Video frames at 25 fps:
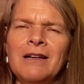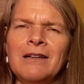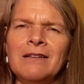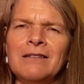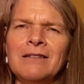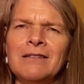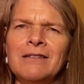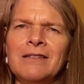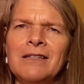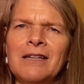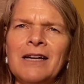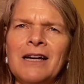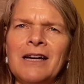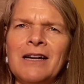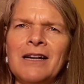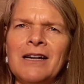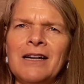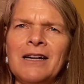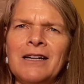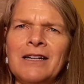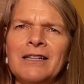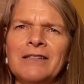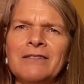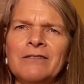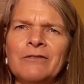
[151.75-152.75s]

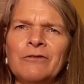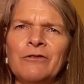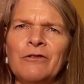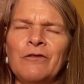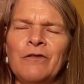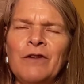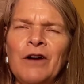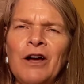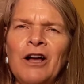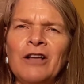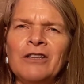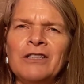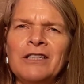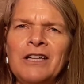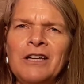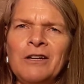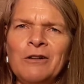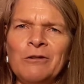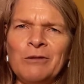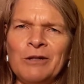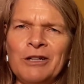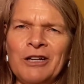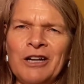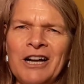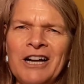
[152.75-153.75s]
the fall
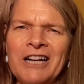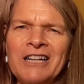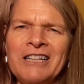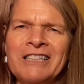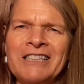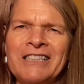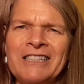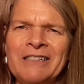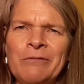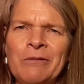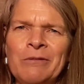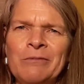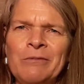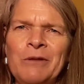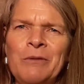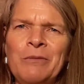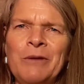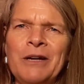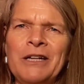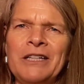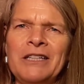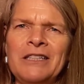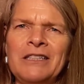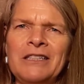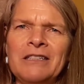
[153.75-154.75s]
equinox when we
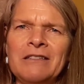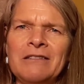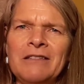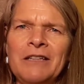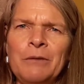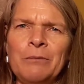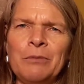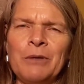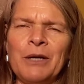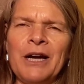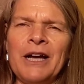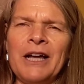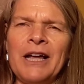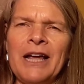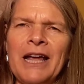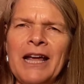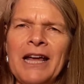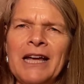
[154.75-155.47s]
went into Libra.